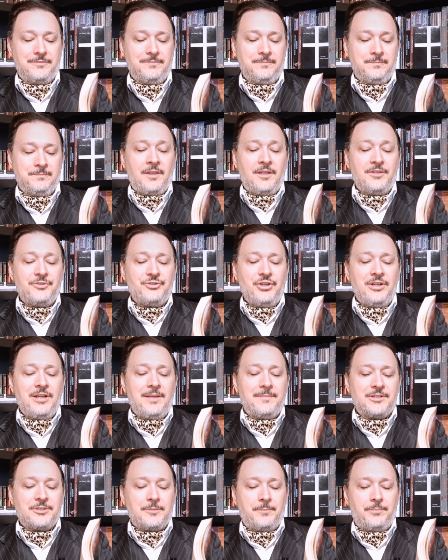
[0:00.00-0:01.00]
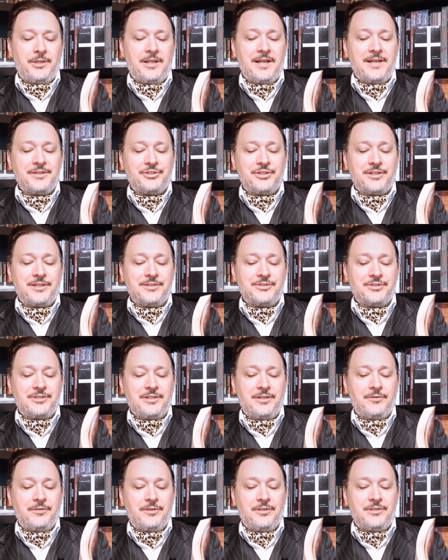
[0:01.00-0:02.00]
The GM is obliged to consider
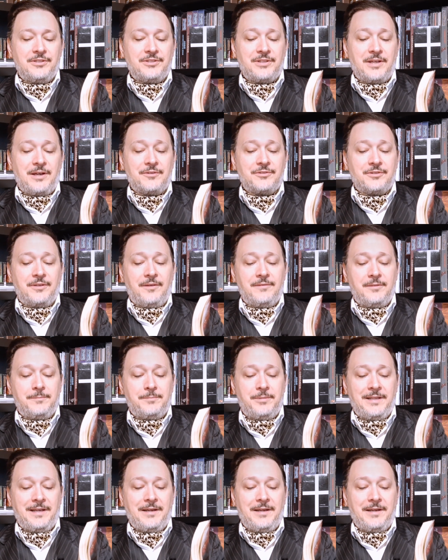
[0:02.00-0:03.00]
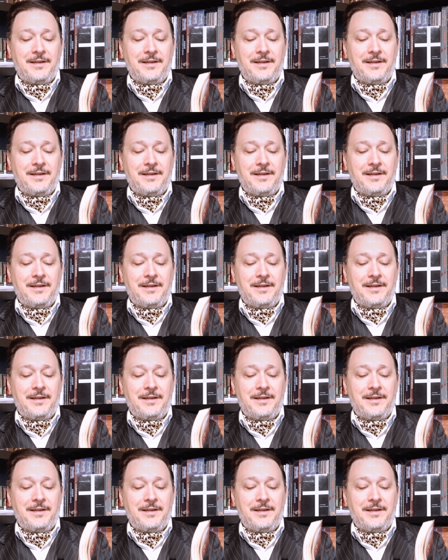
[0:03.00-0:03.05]
the desires of the player.